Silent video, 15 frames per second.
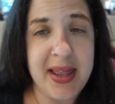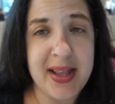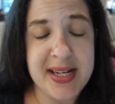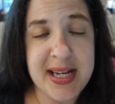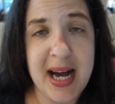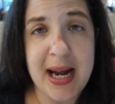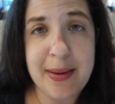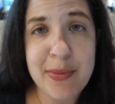the
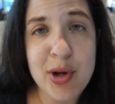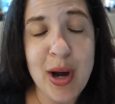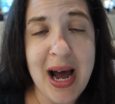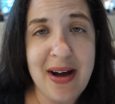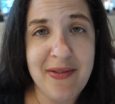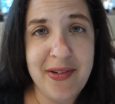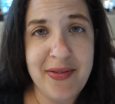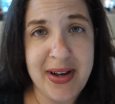time you
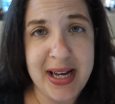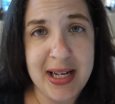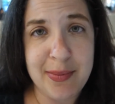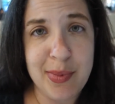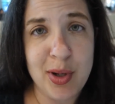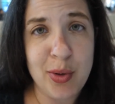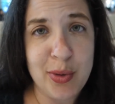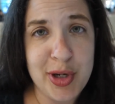have
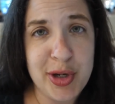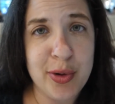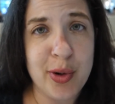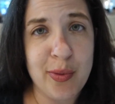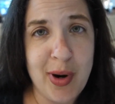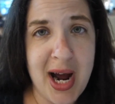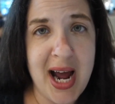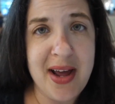available when you
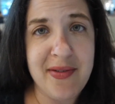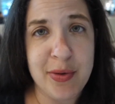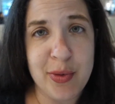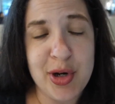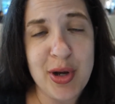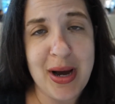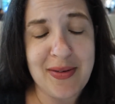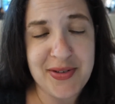arrive and
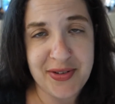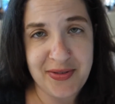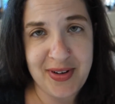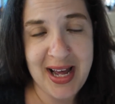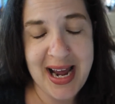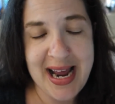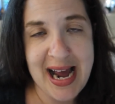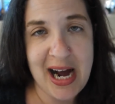when you have to
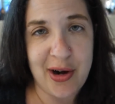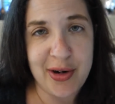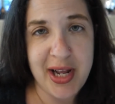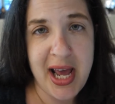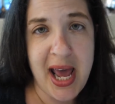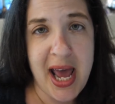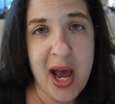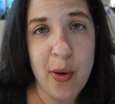fly out
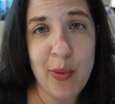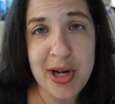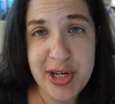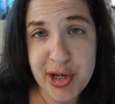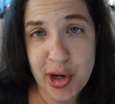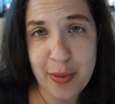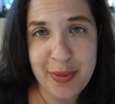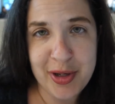and what
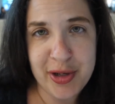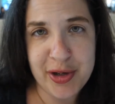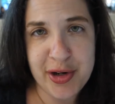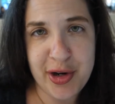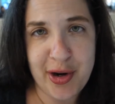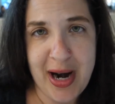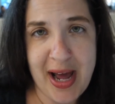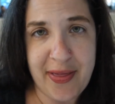terminal
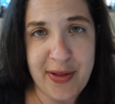you're at.